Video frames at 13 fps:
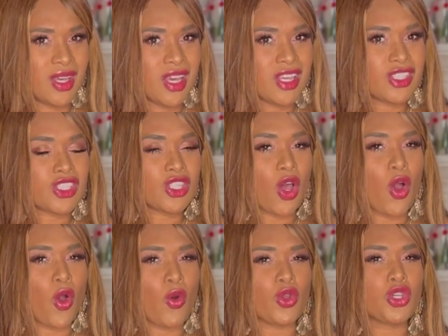
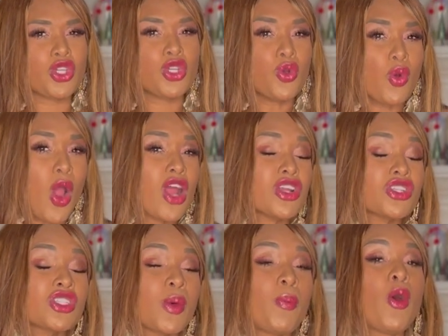So you are
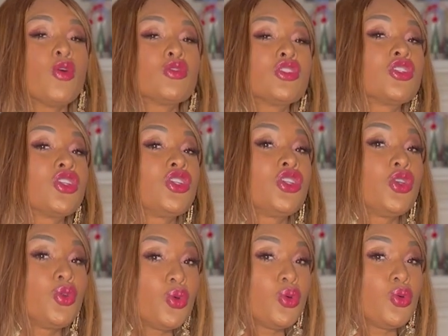supposed to
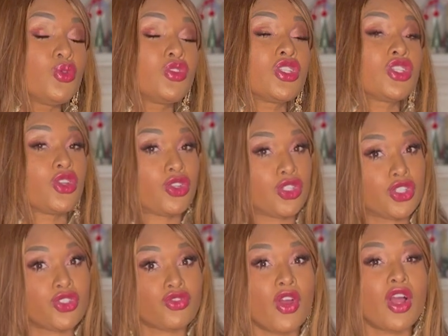use your
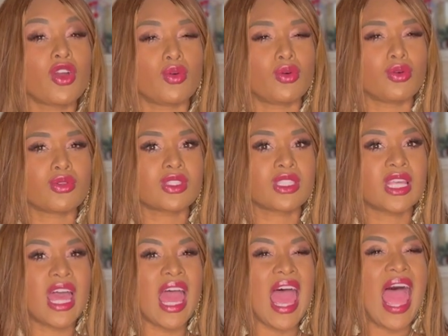struggles
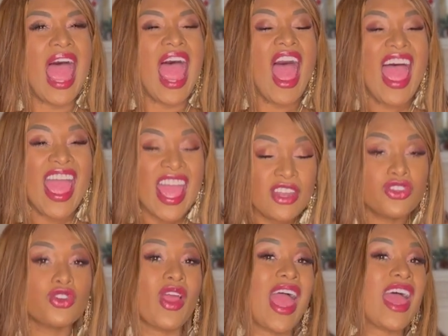and
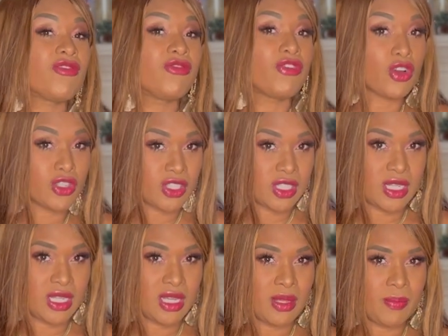your
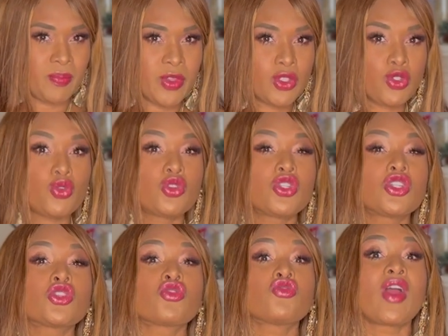adversity to
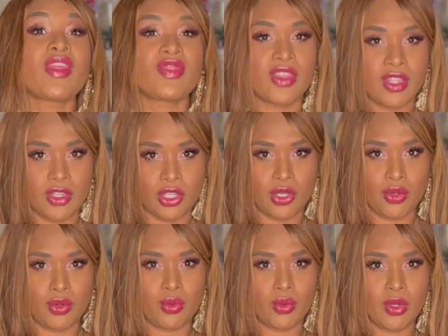strengthen
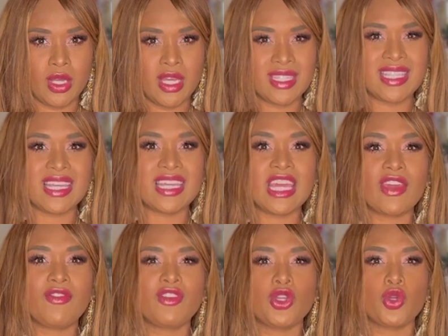you, to
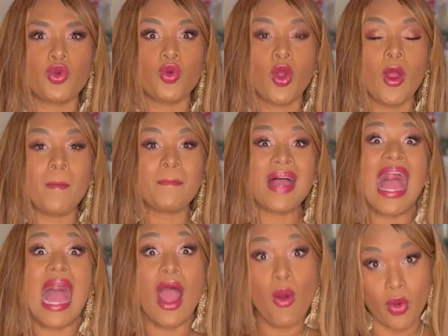give you
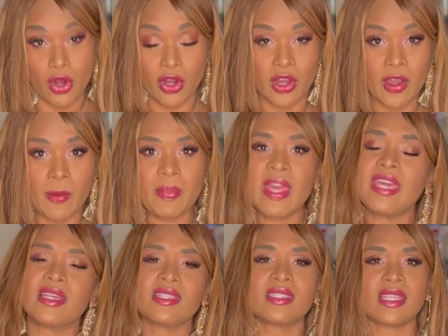power, in
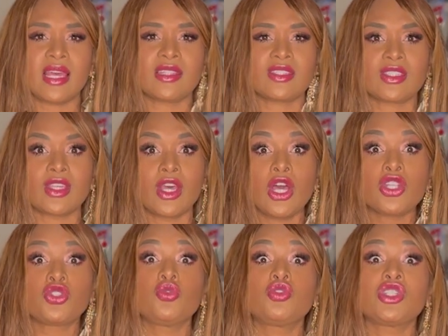a sense,
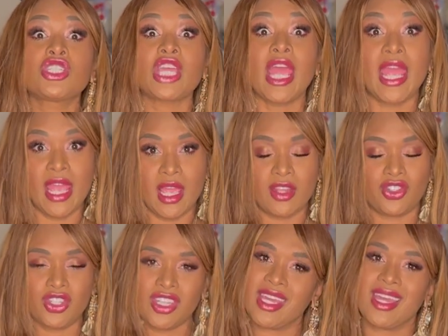to
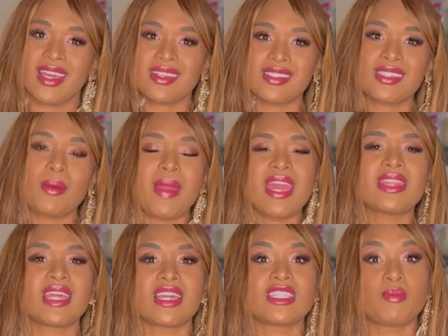change things, to make
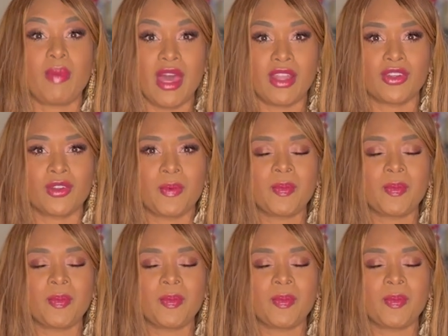things better.